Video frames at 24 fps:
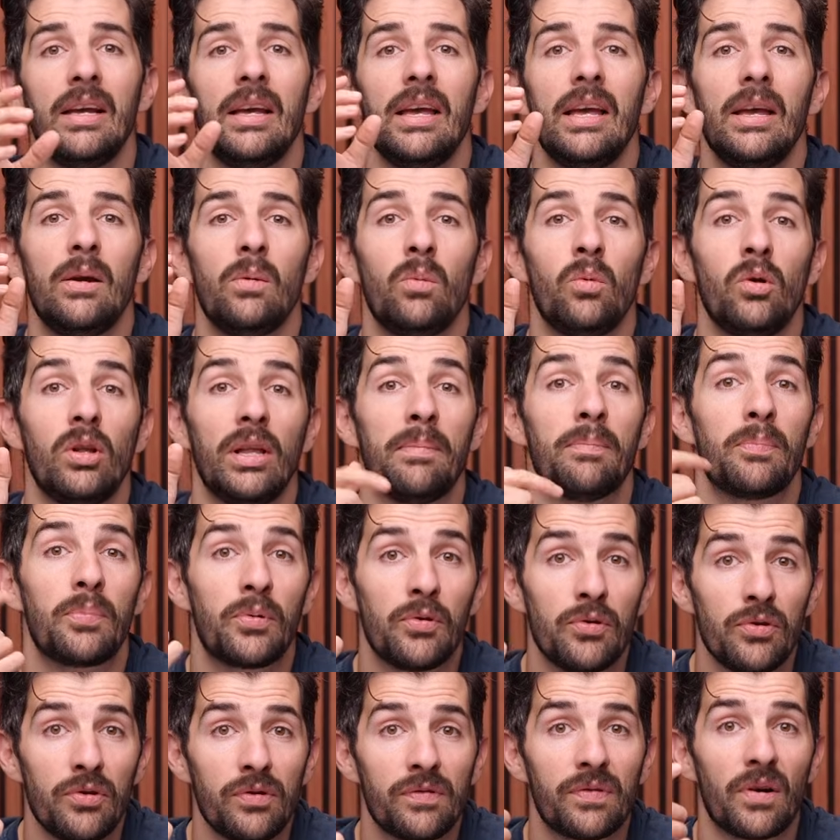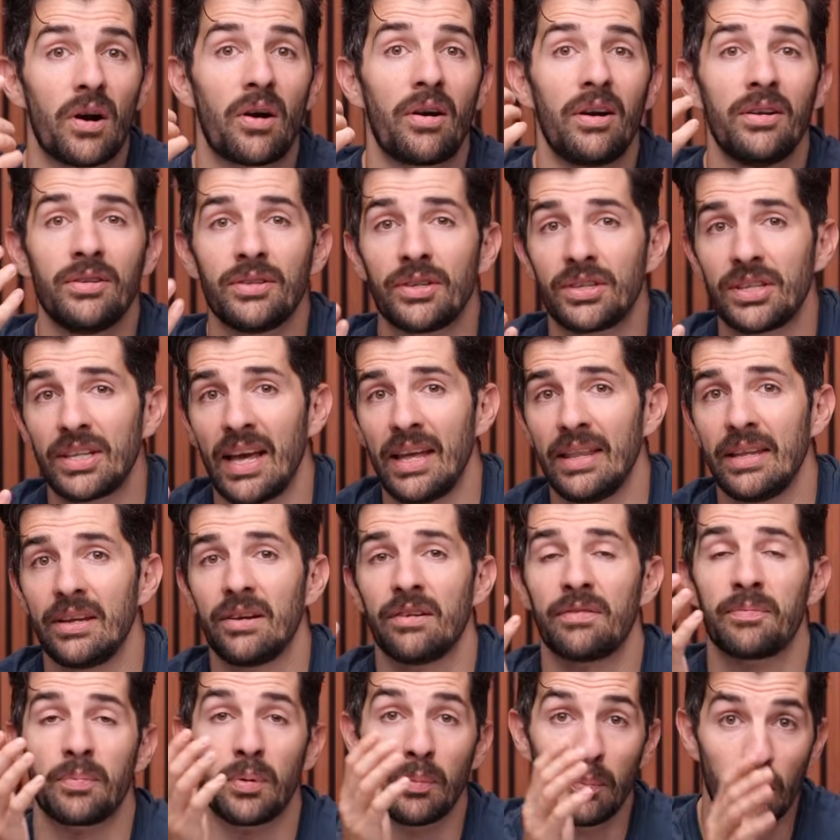It will improve our understanding
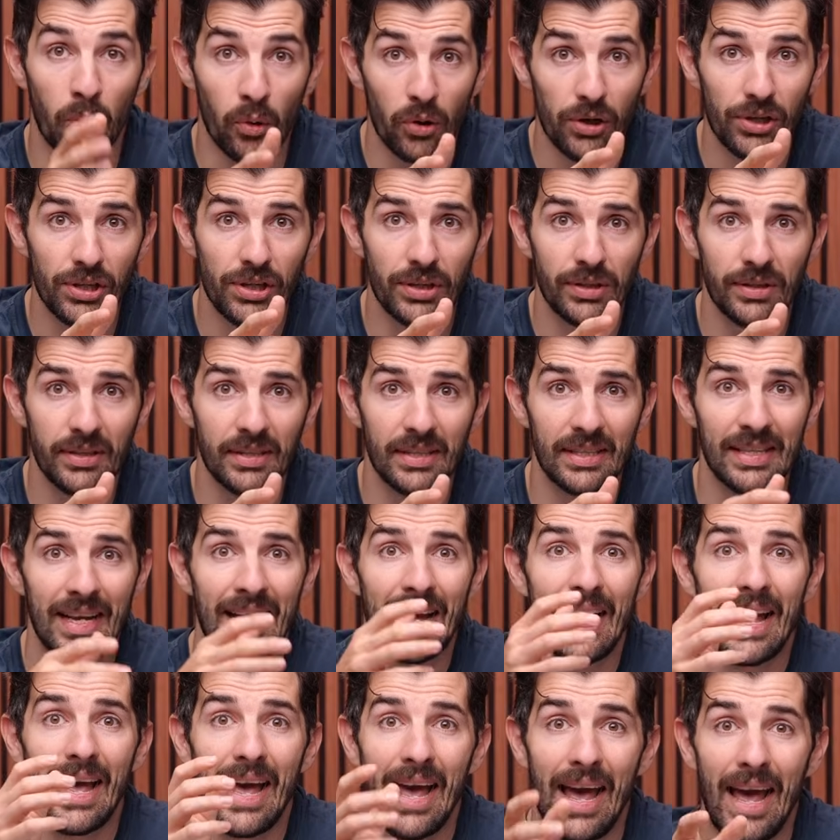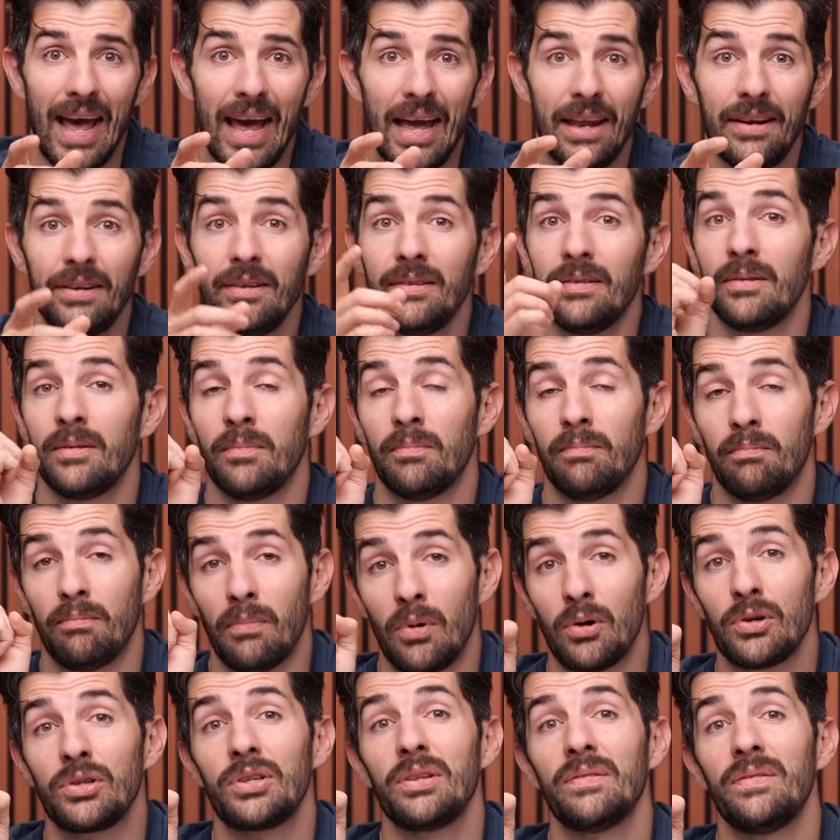of proportions, and
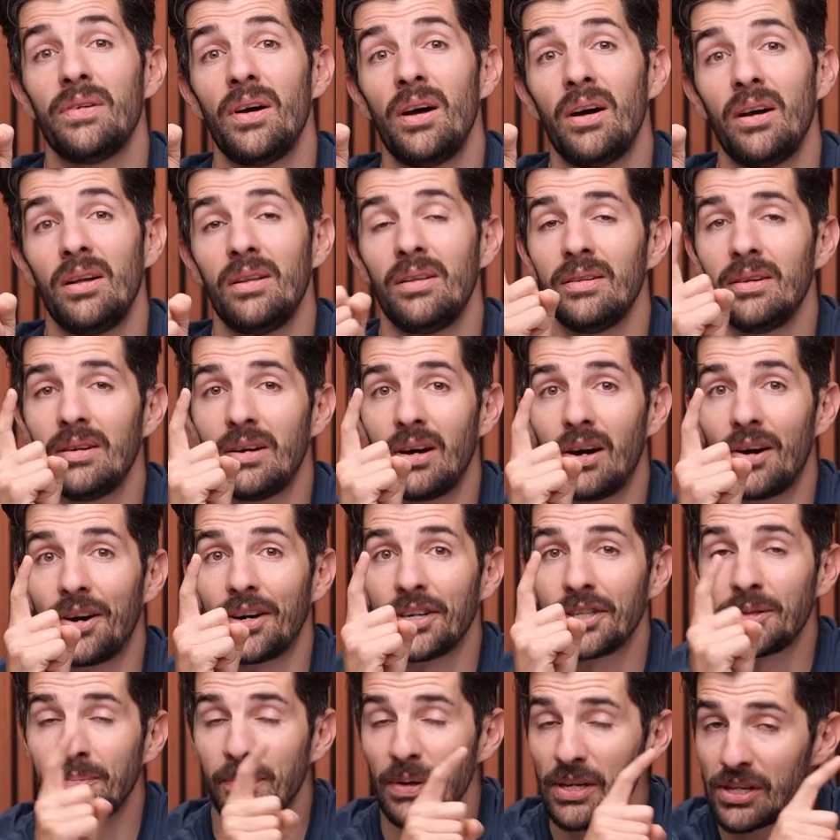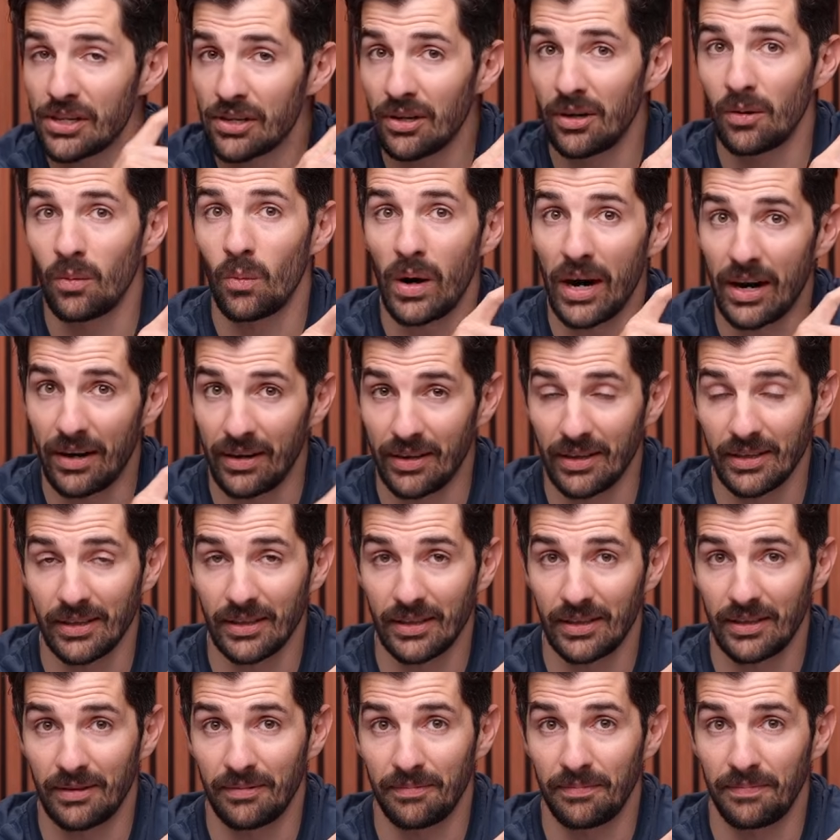most of all, our spatial awareness.